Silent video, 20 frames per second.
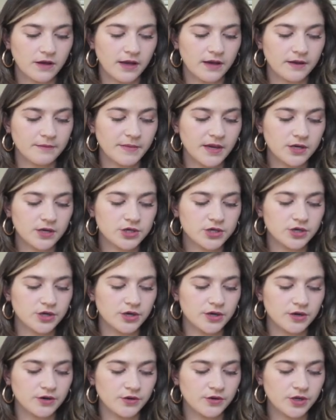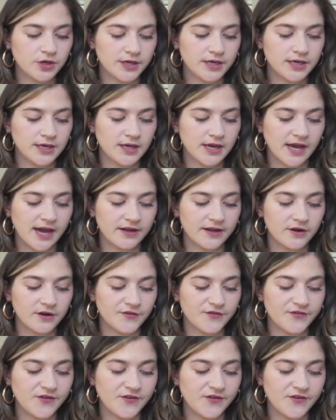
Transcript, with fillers: And make sure you're looking at your